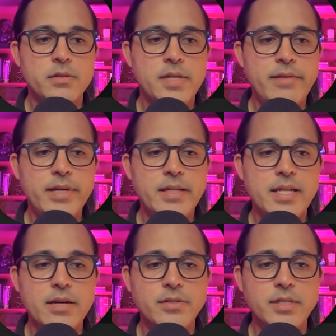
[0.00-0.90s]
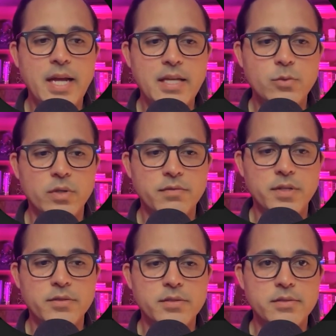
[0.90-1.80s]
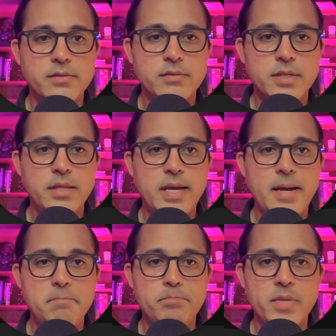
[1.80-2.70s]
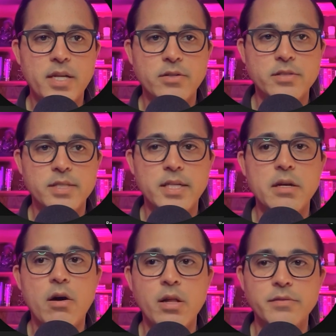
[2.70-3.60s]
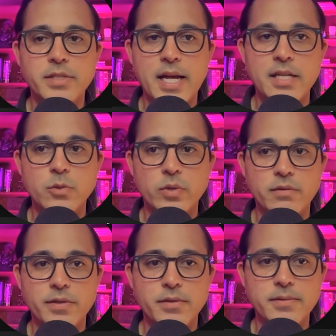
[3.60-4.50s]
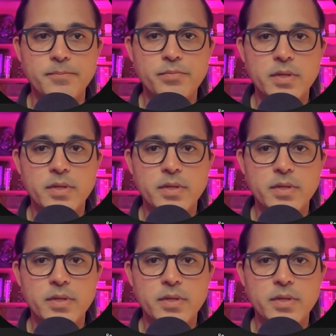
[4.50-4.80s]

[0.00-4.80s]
navigate down to task workflows, hit that, and you'll see all of your task workflows.